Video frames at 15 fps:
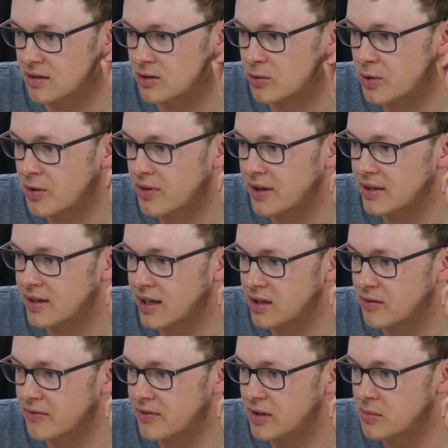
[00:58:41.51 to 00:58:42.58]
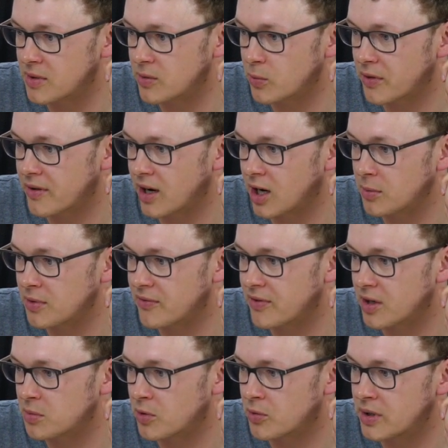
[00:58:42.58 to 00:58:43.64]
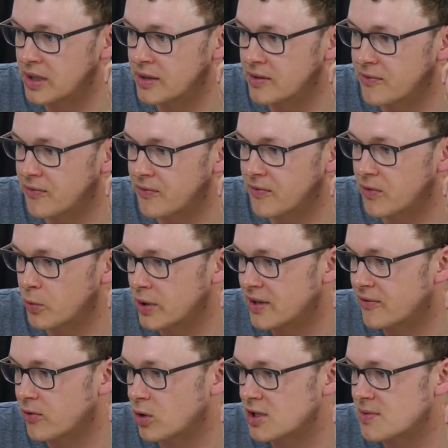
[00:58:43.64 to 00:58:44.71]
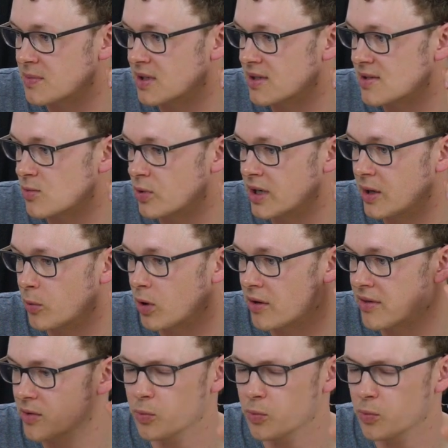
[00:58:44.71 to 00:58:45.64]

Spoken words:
do you think nylon filament with carbon fiber reinforcement is really worth it?